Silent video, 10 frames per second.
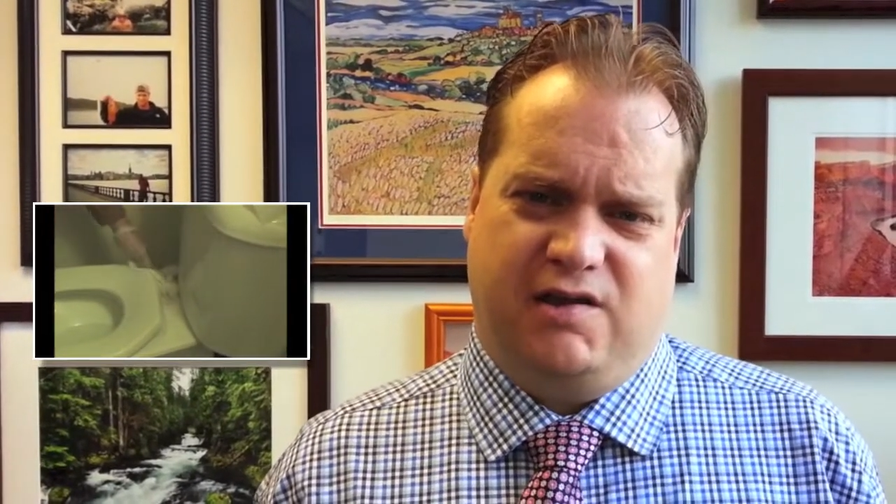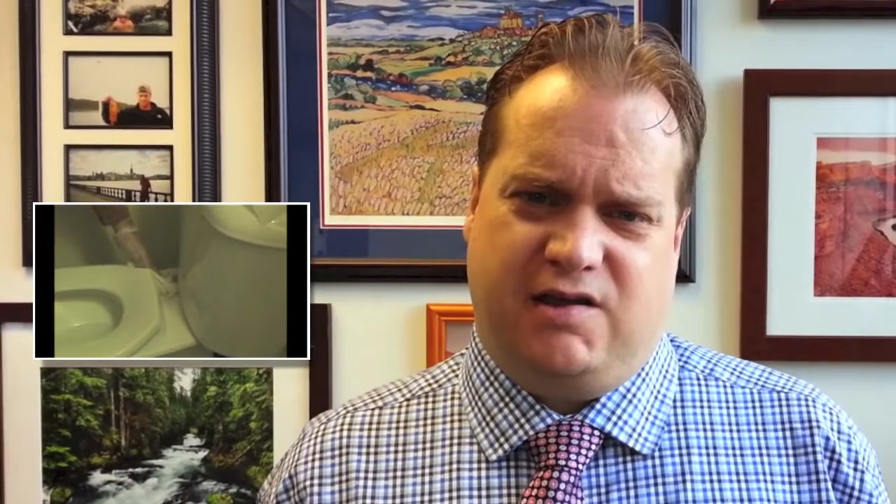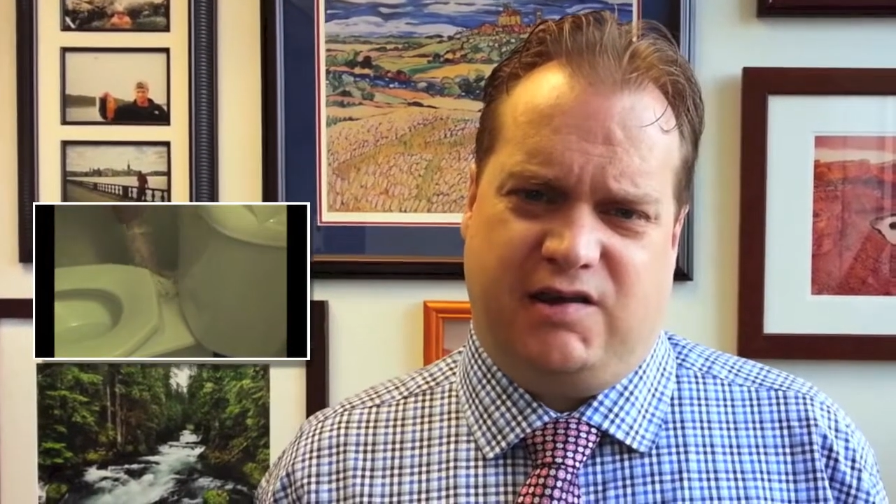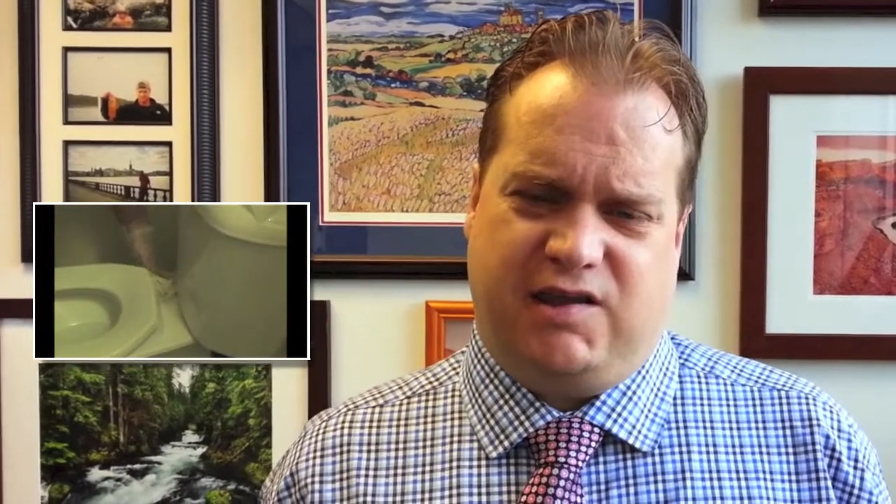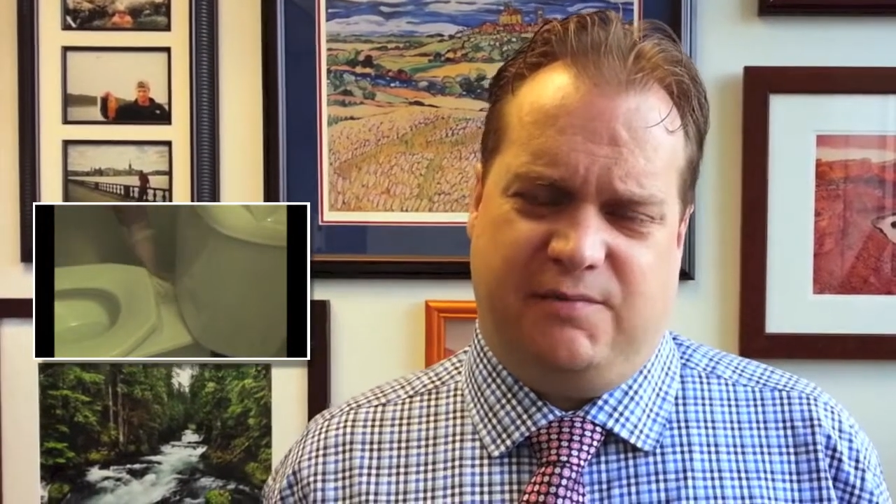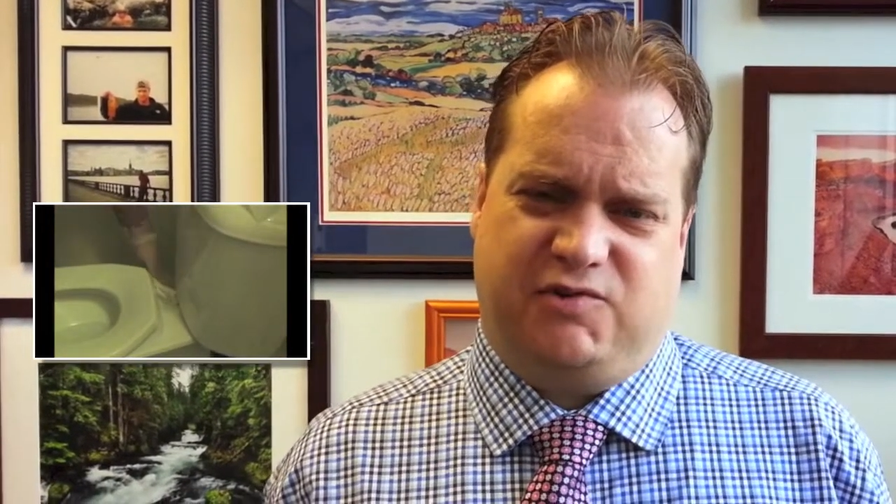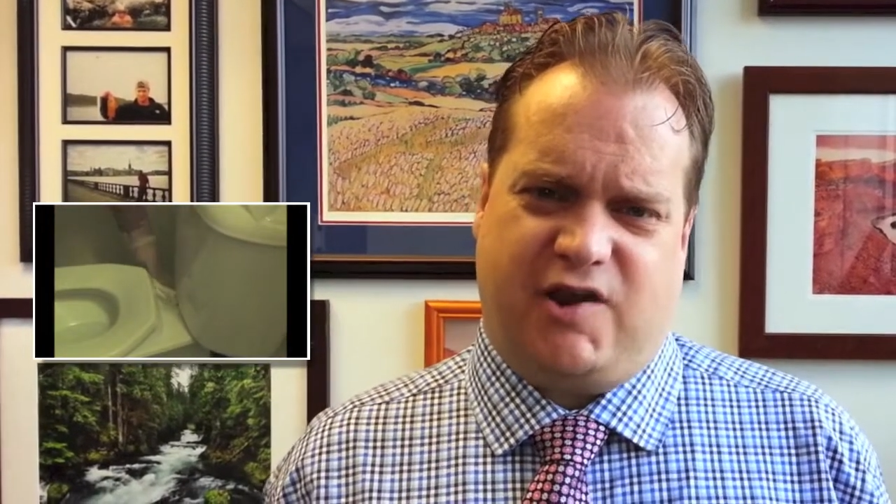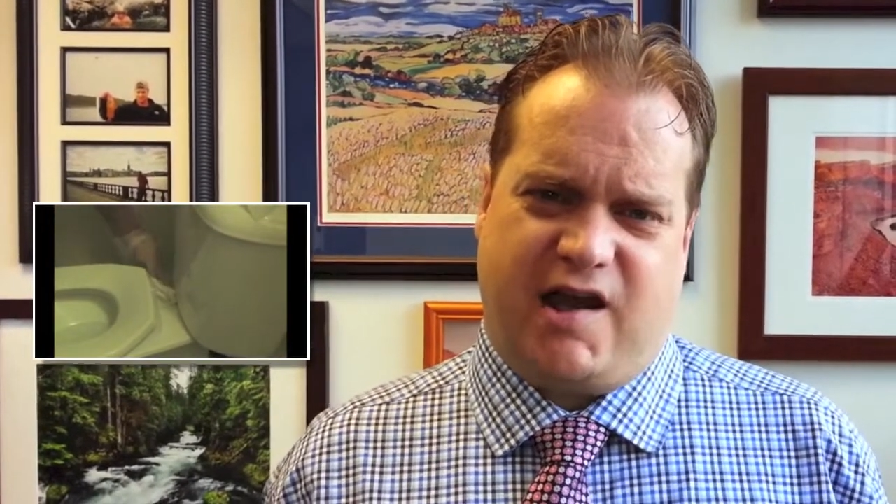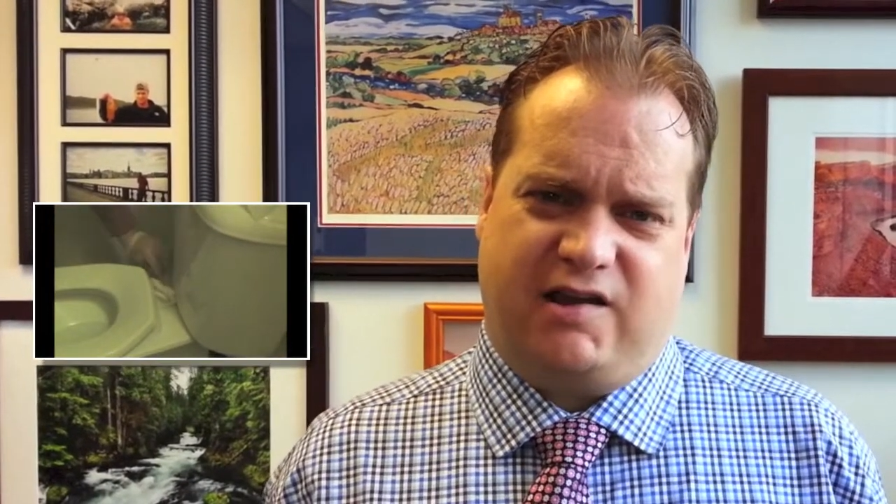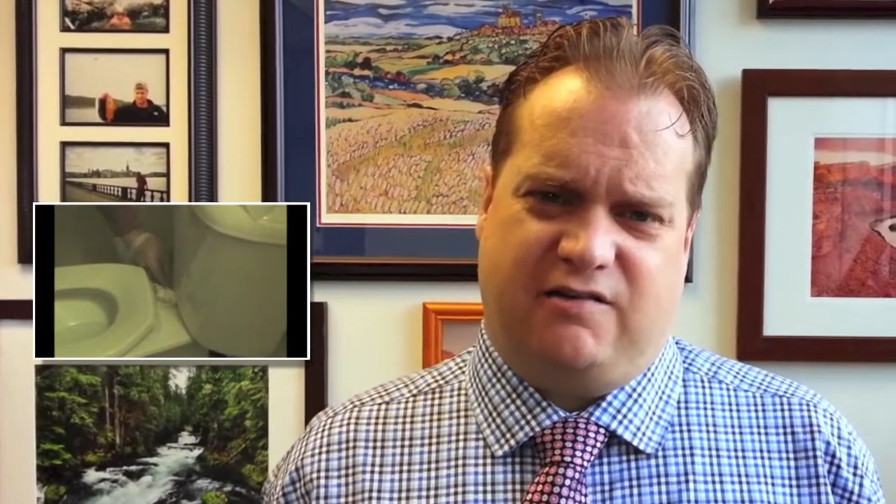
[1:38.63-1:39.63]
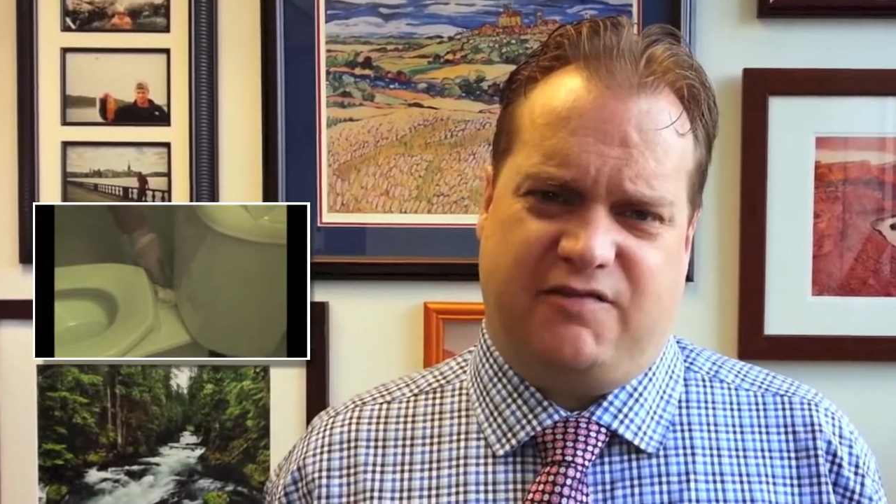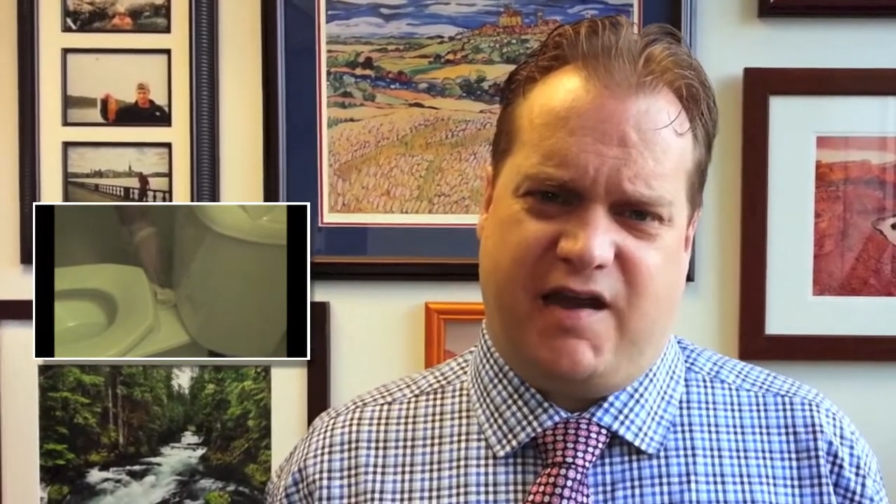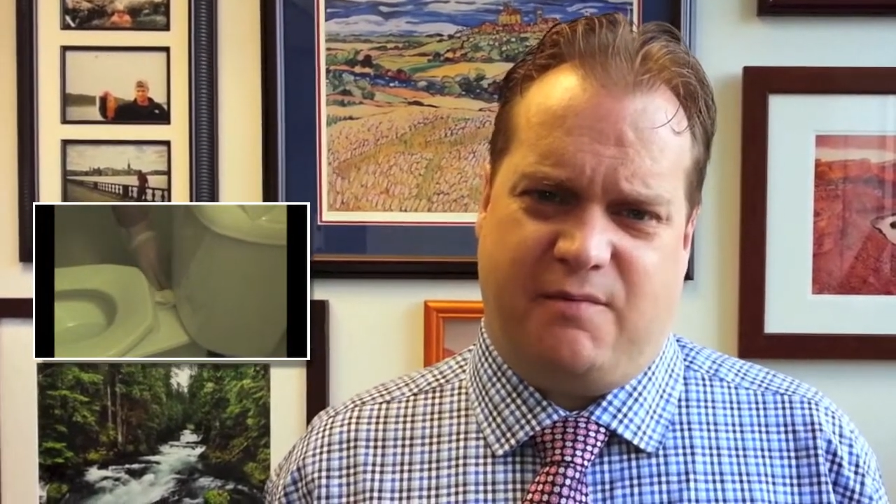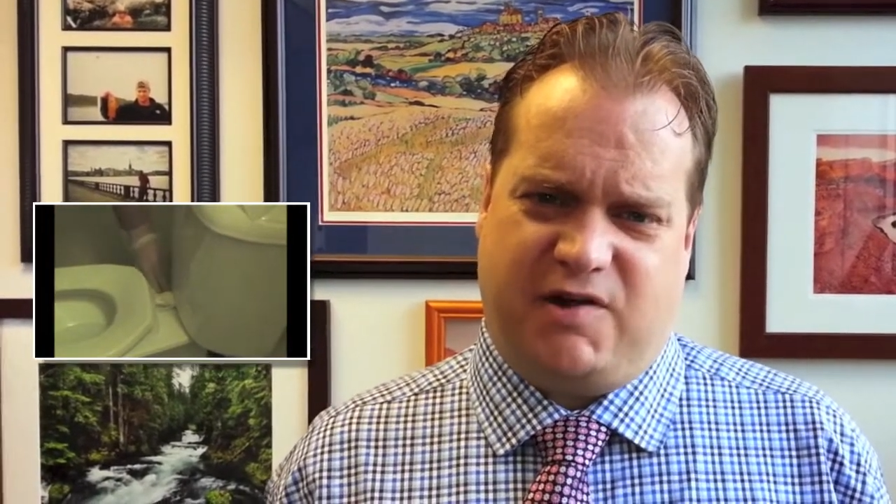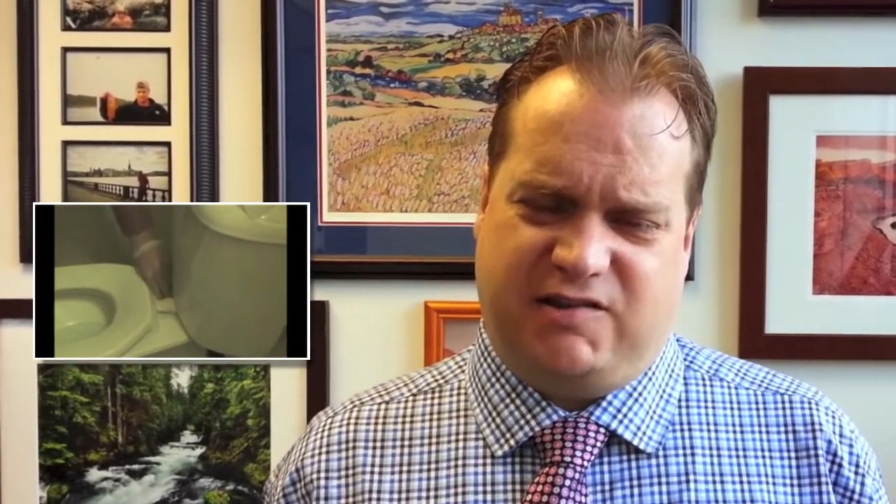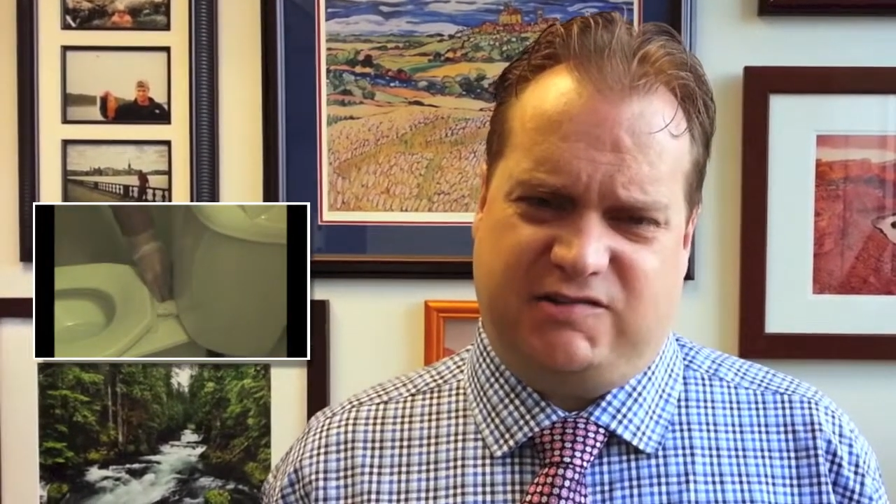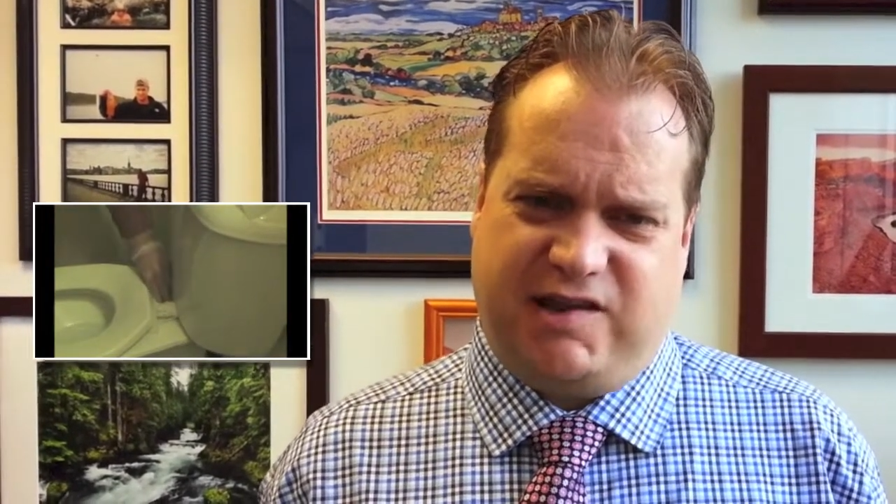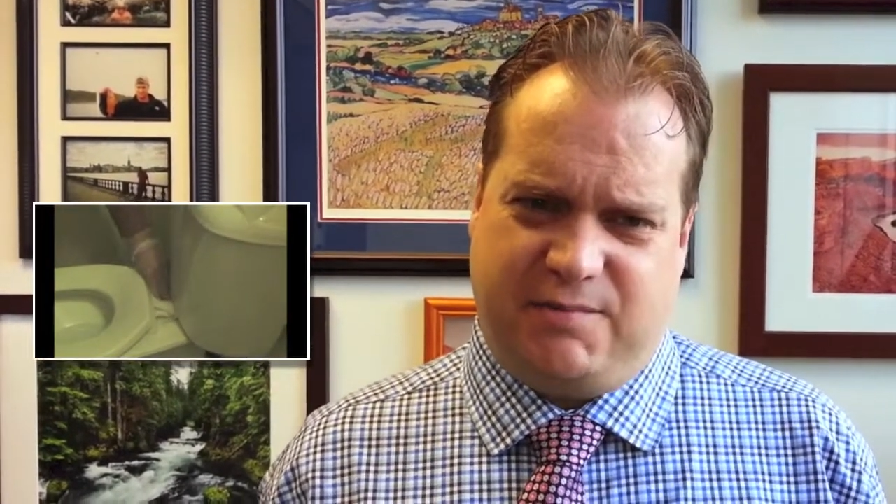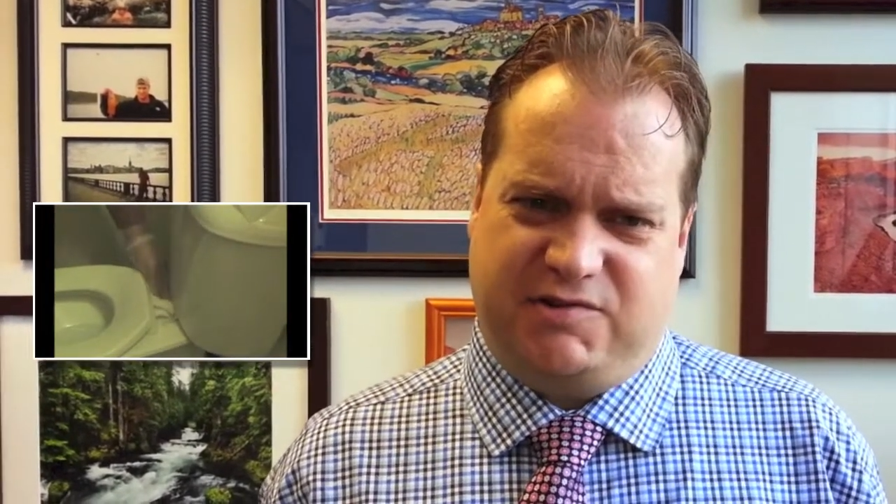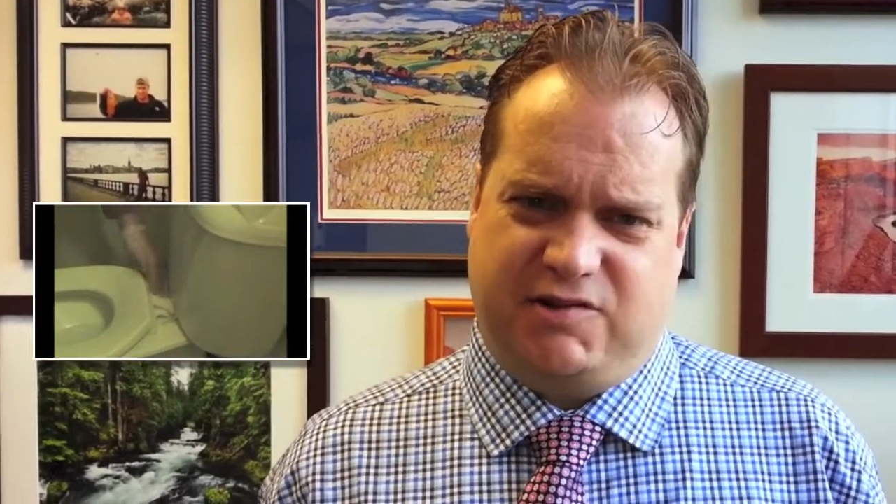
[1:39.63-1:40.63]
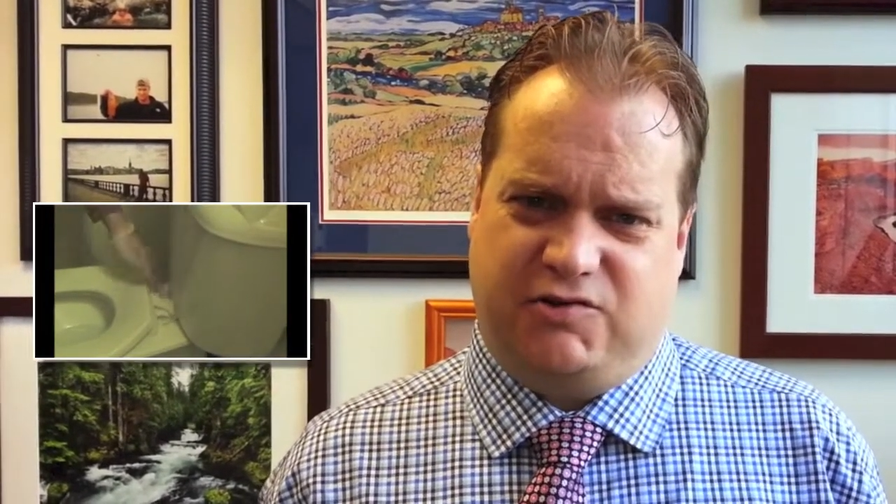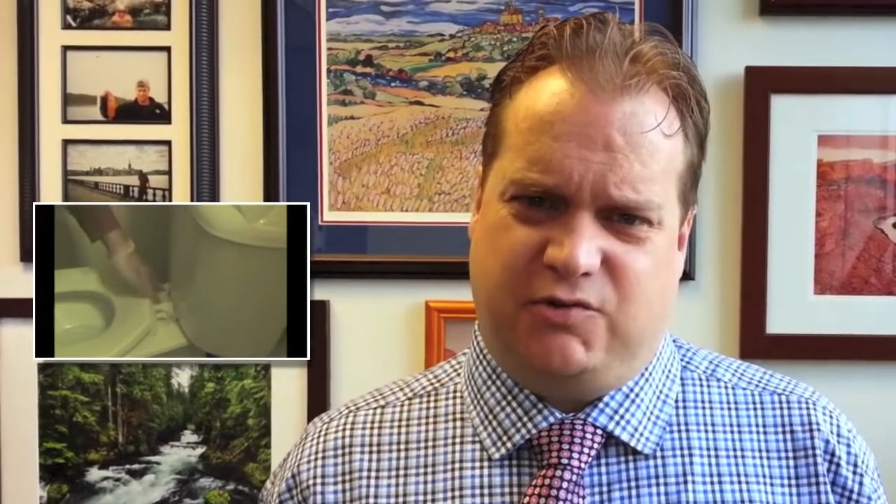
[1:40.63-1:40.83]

and keep track of how many steps they're